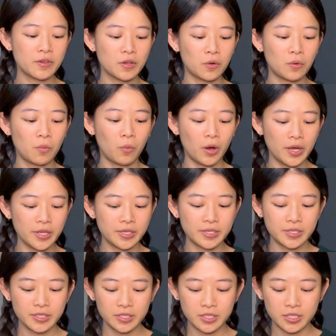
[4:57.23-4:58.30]
know what
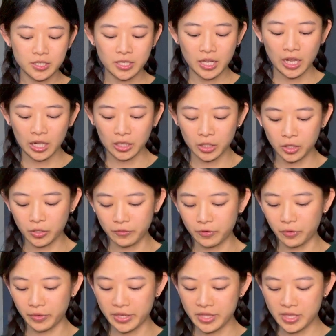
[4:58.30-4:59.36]
color of
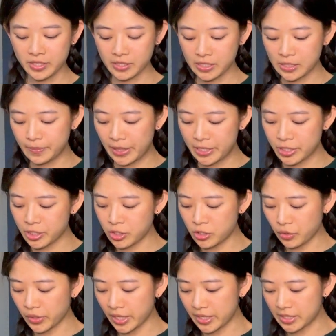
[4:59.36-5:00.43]
green this is, but I just know
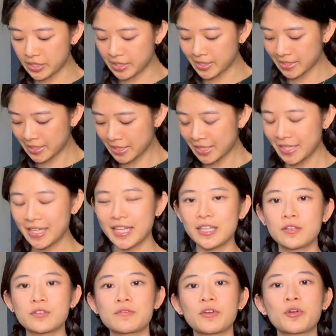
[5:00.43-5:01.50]
that it
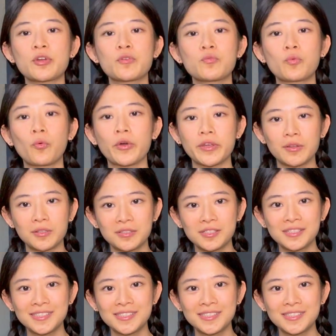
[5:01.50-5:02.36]
looks very royal.